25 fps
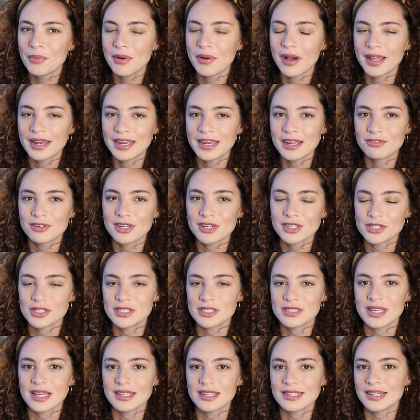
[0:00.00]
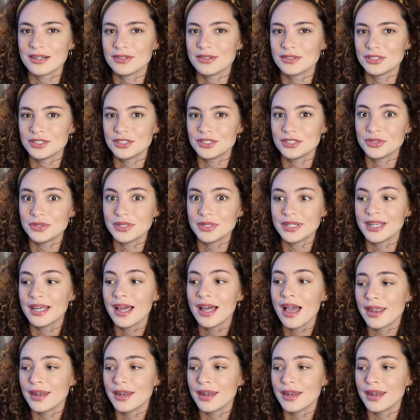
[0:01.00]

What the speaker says: but I never actually sat down to do it.